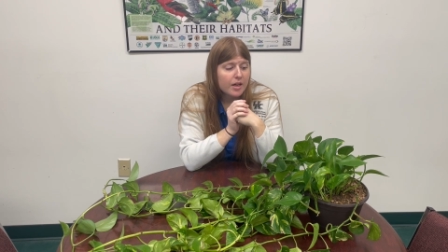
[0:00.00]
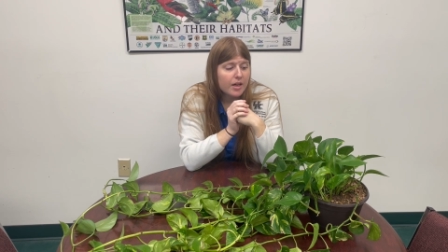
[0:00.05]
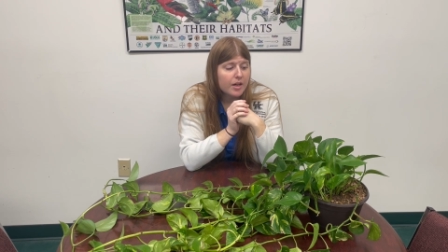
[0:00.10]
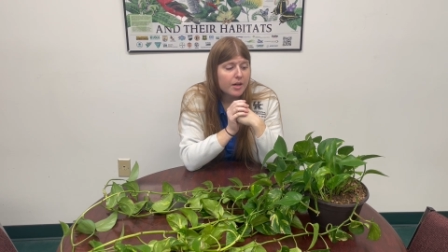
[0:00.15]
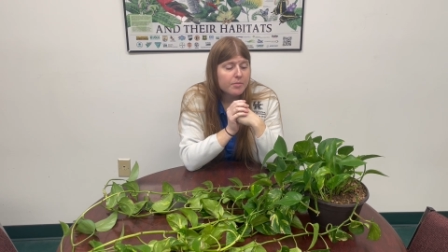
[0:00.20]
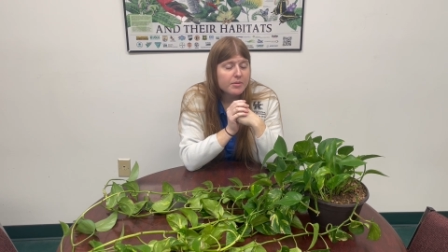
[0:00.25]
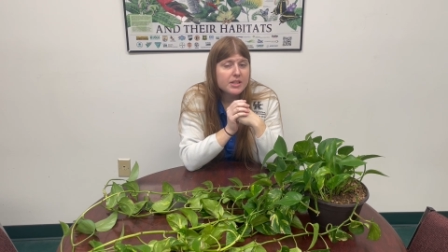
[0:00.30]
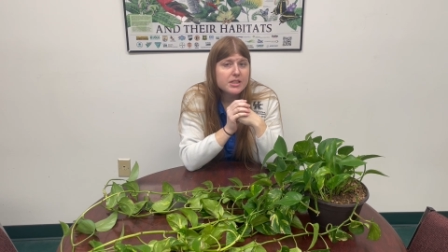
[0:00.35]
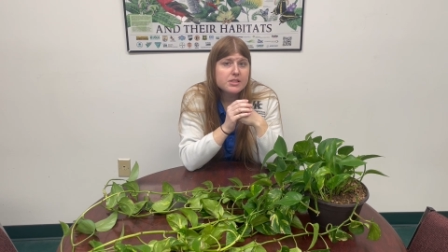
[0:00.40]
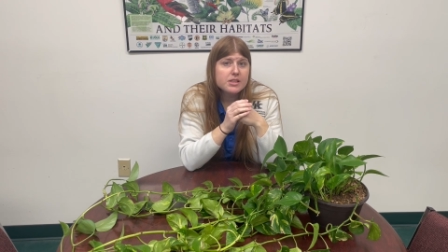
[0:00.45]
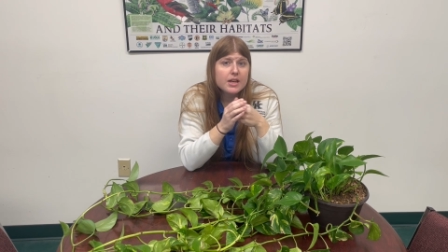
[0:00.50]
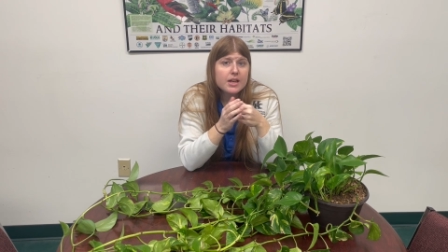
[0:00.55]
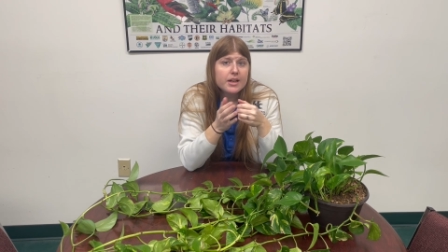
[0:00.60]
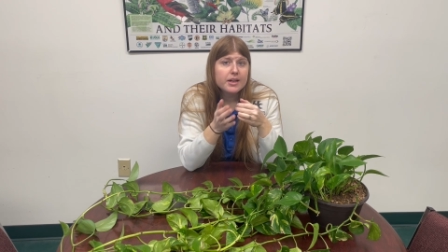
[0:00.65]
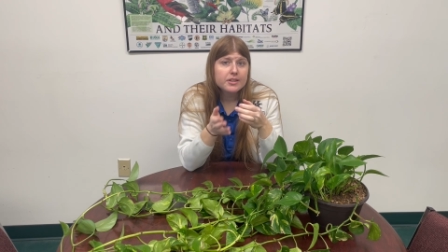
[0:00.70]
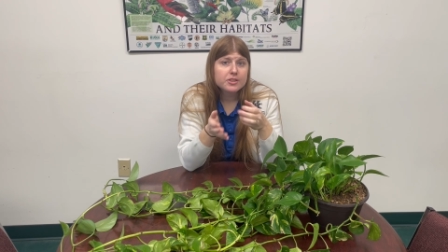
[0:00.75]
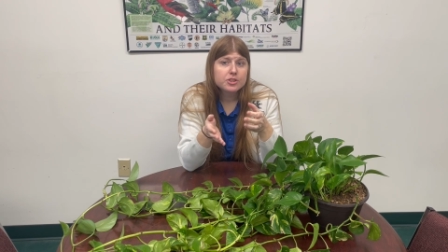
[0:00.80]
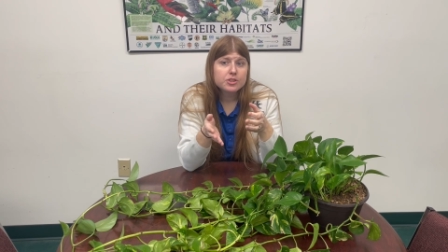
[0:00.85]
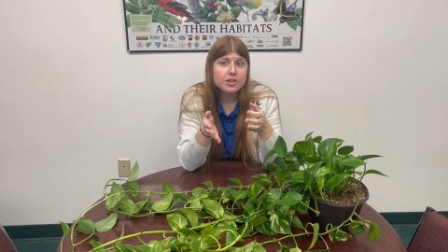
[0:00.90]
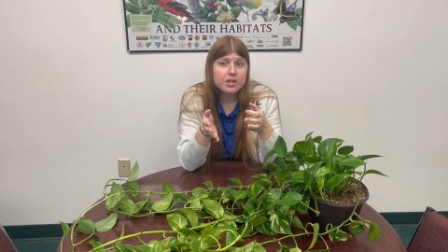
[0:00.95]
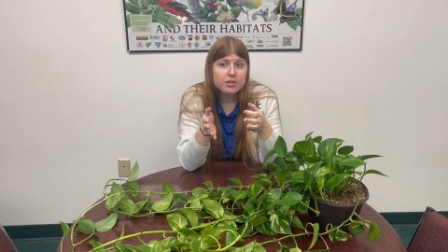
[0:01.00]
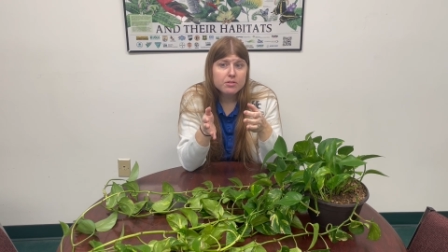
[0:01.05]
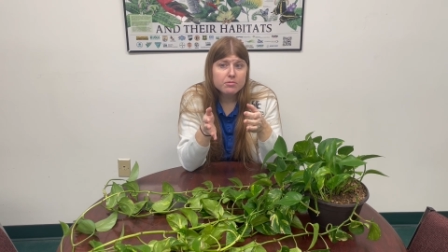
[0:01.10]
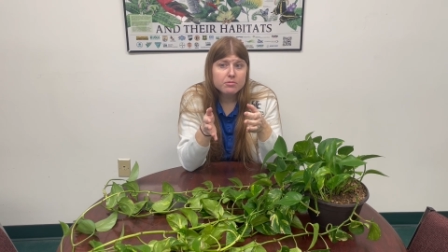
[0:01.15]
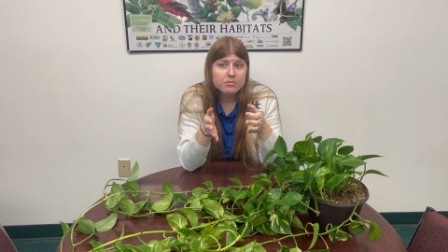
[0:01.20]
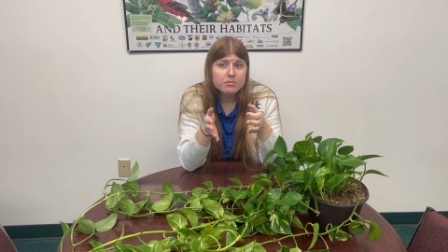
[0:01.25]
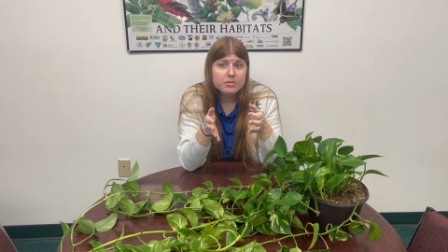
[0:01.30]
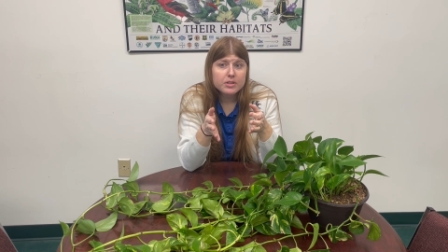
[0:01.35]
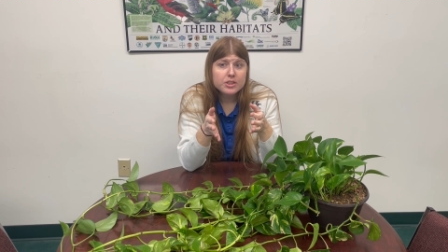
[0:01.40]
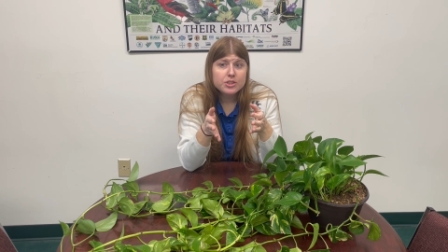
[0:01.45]
these actually
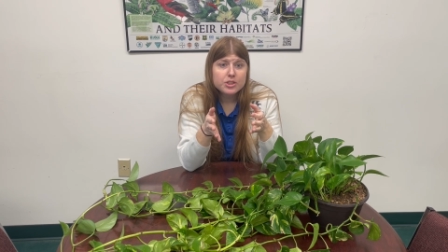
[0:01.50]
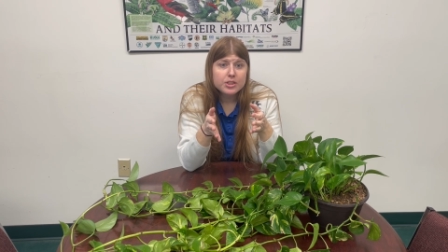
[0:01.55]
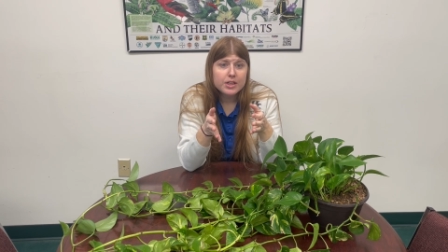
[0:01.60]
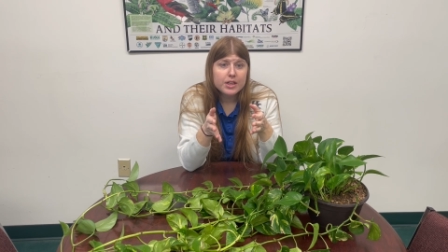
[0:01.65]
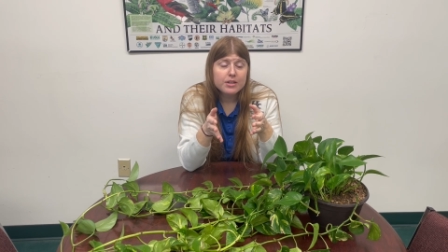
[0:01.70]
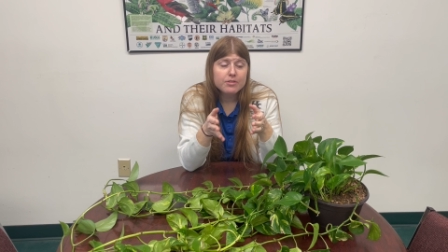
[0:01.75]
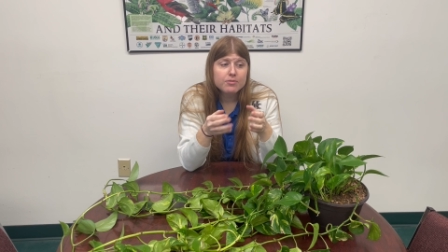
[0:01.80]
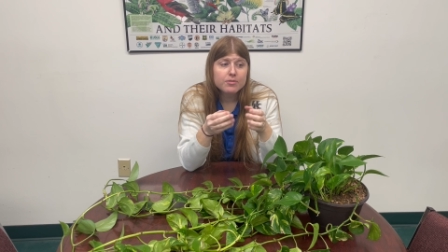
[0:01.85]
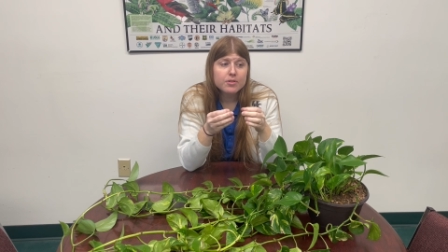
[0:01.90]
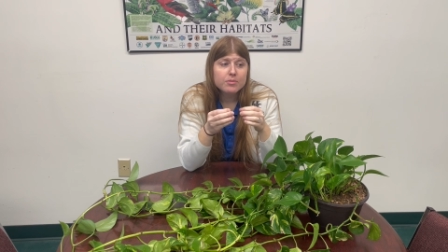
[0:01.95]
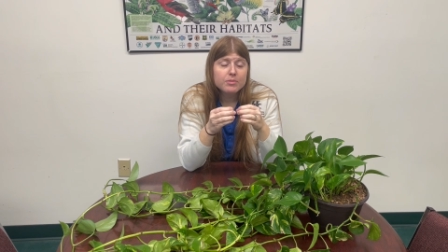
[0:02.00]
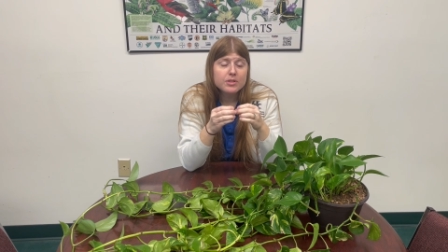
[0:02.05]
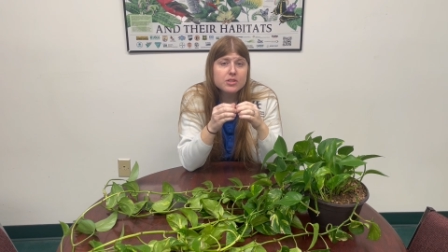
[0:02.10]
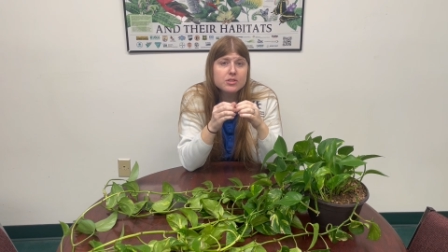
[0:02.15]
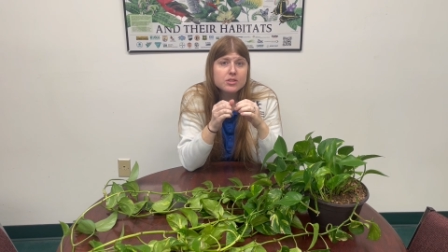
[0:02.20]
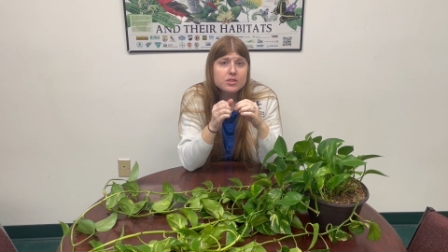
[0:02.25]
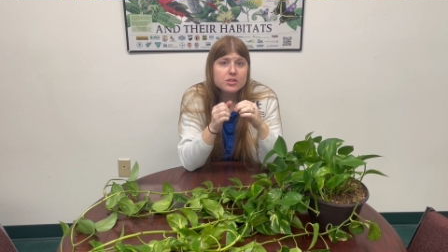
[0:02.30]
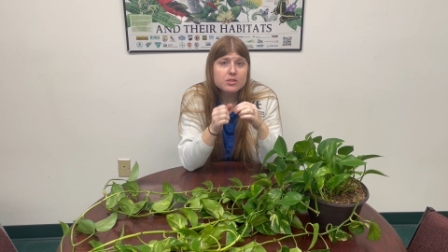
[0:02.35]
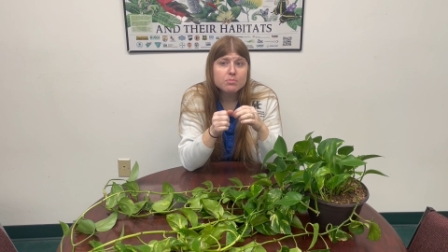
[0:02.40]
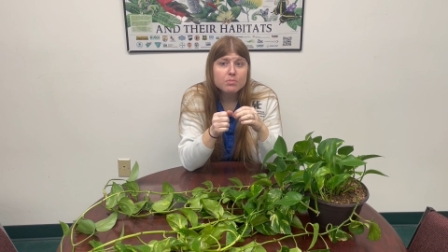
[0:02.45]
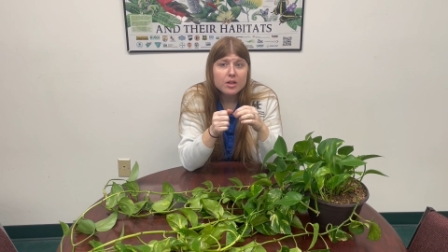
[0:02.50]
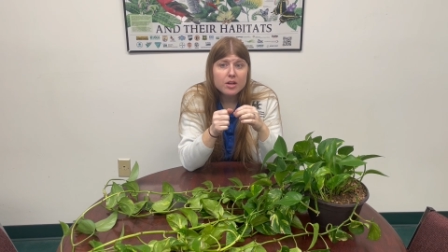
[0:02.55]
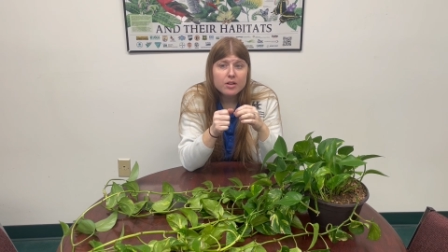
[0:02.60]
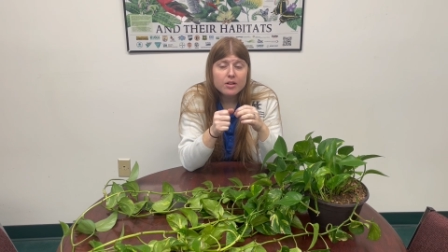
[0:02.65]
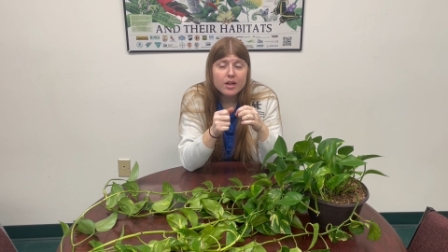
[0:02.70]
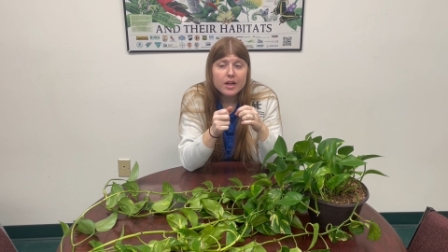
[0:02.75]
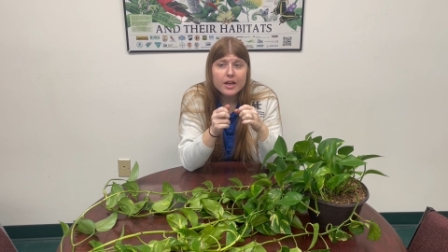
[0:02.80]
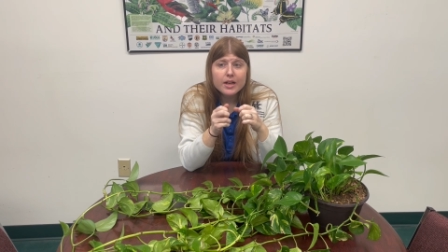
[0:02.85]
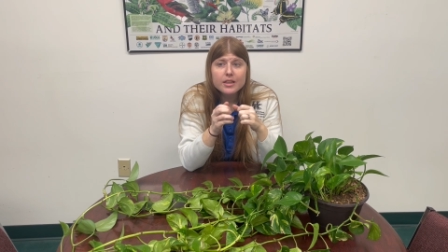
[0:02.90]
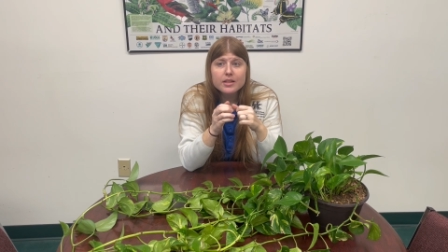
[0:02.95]
originate from these small
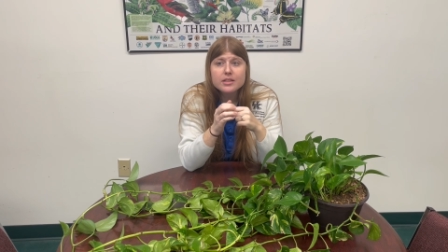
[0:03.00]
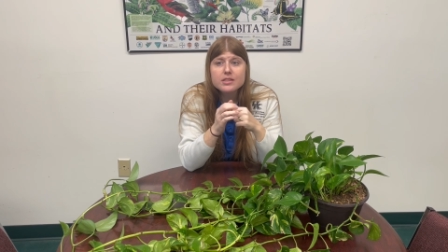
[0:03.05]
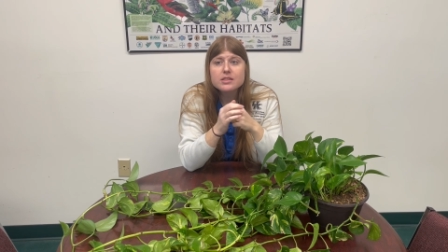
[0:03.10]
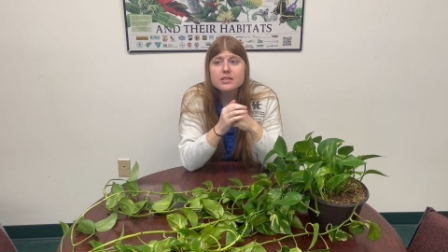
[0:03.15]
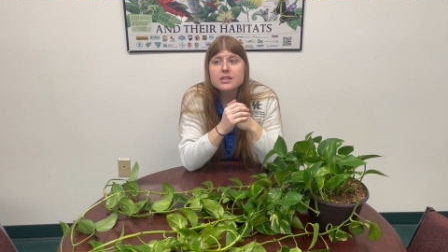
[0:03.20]
islands,